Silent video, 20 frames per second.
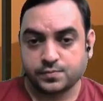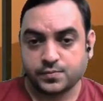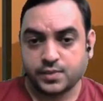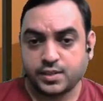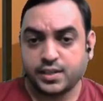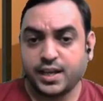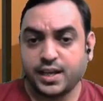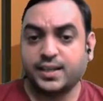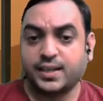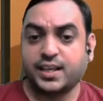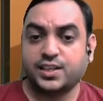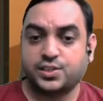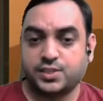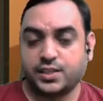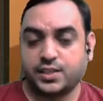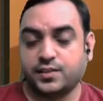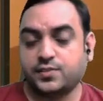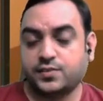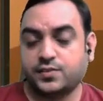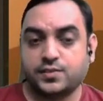delta
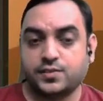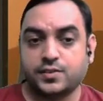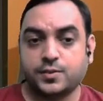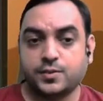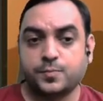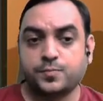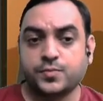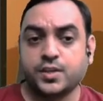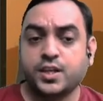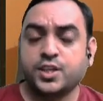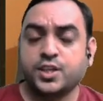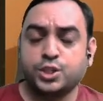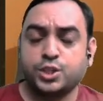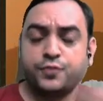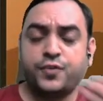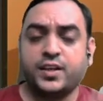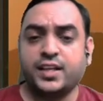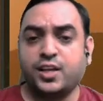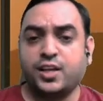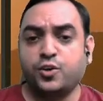shares. So if
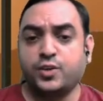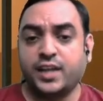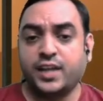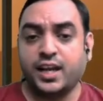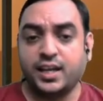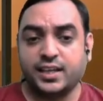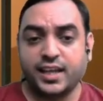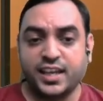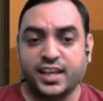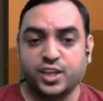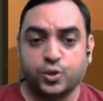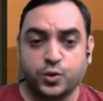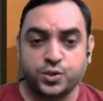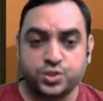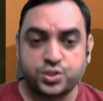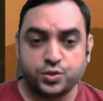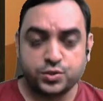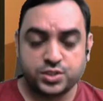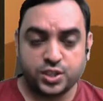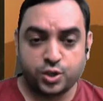I tell you delta equals to
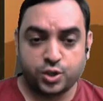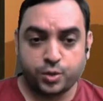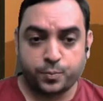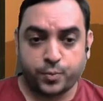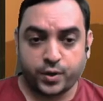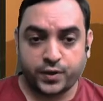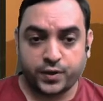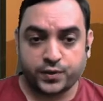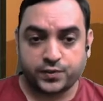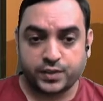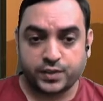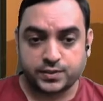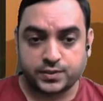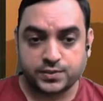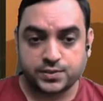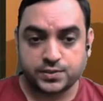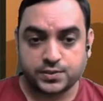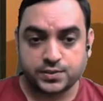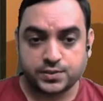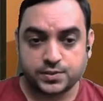
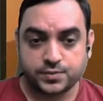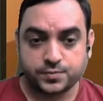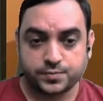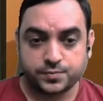0.6,